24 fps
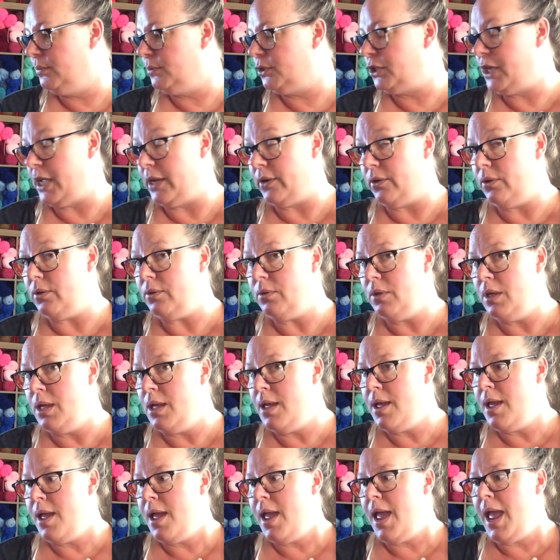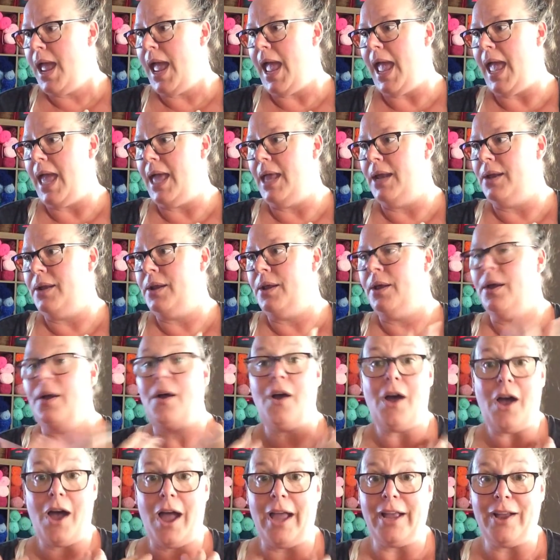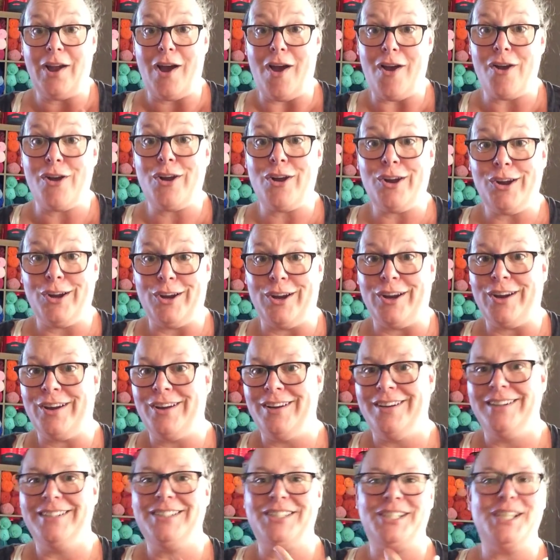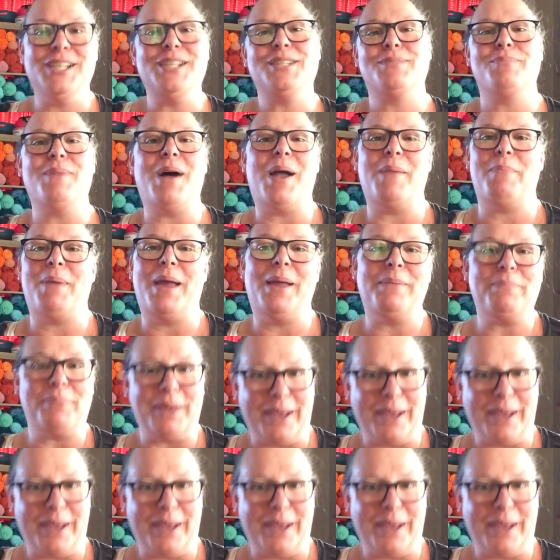channel, and I got her. She's my pen